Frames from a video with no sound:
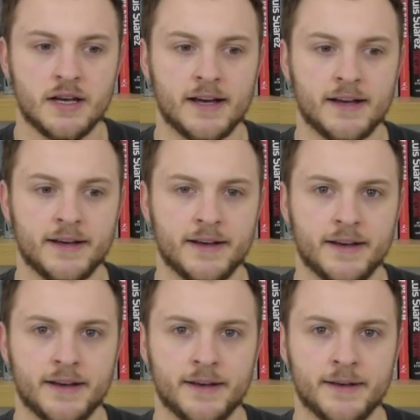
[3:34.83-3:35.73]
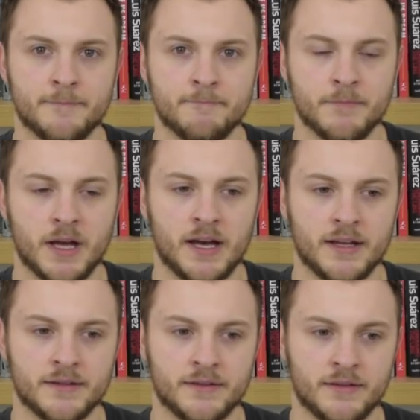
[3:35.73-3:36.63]
and
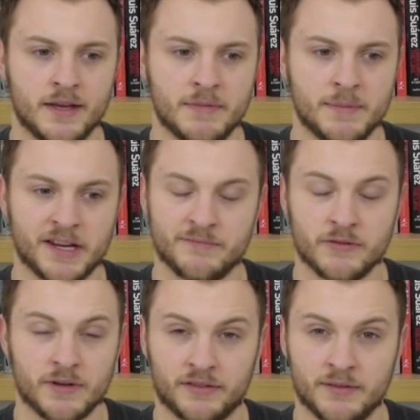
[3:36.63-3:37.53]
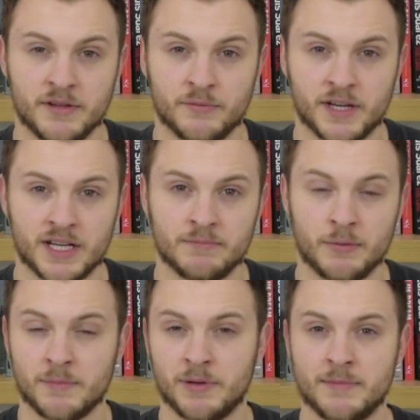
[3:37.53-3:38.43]
then maybe give him a rest in midweek and then
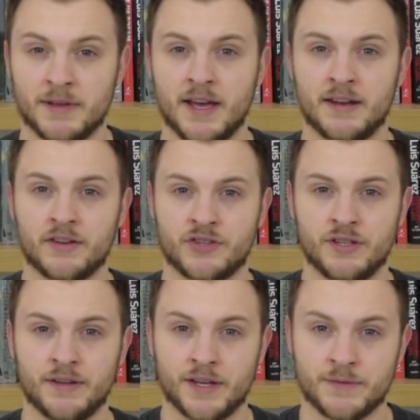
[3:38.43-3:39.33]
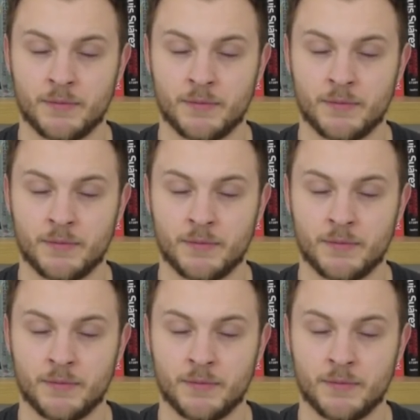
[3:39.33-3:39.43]
probably play him again against United.